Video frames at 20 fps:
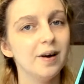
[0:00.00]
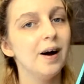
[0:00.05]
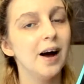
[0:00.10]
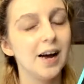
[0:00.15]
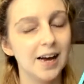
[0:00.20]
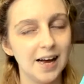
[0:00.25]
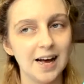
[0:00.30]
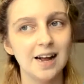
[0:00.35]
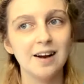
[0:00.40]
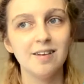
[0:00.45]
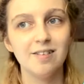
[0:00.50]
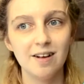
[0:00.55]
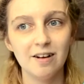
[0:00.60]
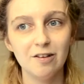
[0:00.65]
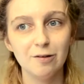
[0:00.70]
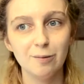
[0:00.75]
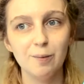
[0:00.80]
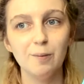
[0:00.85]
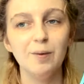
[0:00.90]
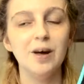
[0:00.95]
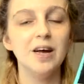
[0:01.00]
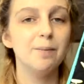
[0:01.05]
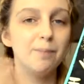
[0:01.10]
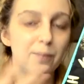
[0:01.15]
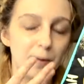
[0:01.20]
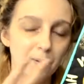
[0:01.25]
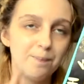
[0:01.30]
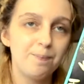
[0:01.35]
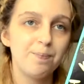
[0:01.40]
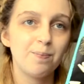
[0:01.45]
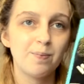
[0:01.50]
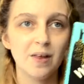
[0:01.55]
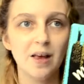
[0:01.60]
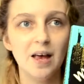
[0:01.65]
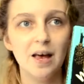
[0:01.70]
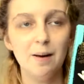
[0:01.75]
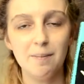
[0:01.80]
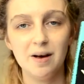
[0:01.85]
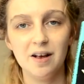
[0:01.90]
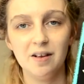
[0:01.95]
again, sounds a bit weird, but
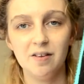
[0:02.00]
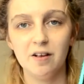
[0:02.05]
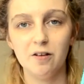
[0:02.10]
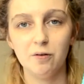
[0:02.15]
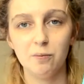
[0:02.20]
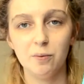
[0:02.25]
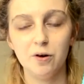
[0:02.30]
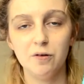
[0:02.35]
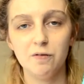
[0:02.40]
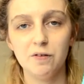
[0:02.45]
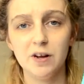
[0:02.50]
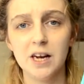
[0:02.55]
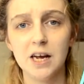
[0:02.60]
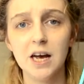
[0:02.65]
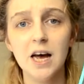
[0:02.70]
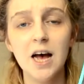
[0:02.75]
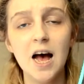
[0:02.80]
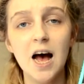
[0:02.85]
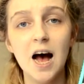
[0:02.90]
it makes sense when you read it.